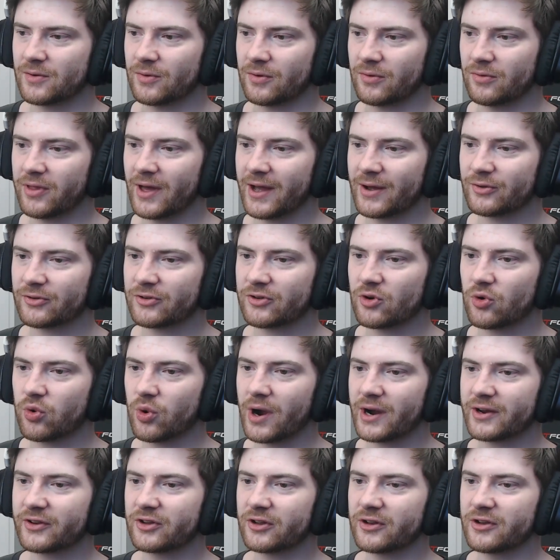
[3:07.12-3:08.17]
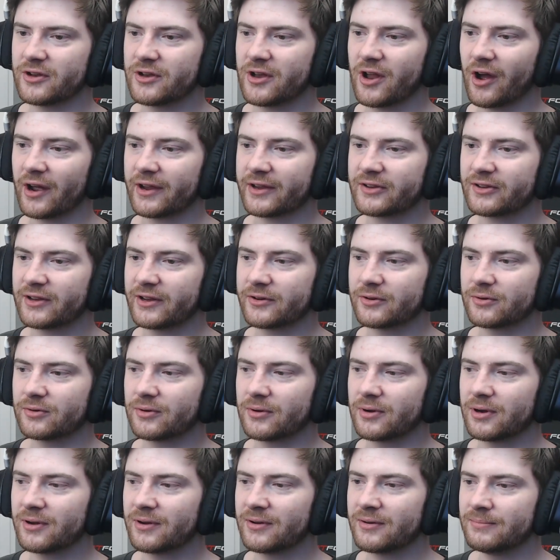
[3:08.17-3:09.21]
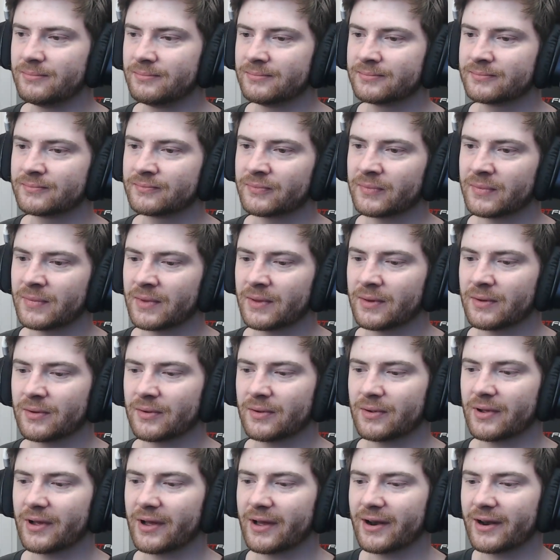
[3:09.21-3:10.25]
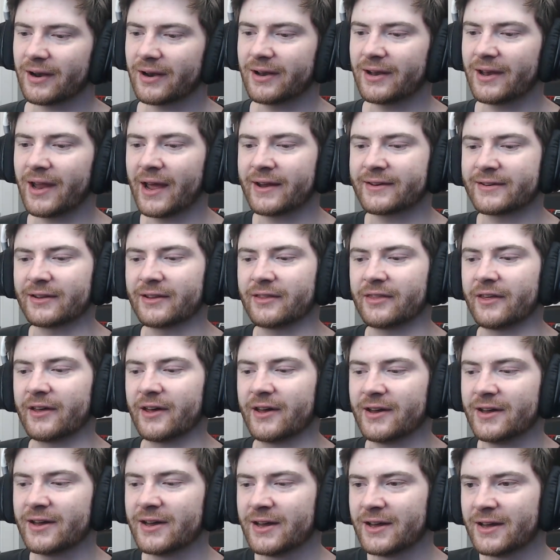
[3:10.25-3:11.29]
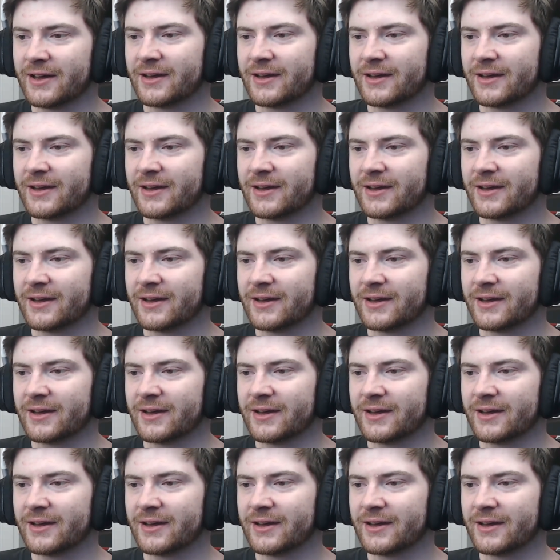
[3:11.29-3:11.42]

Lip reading: Well, that was quite a nice little letter there,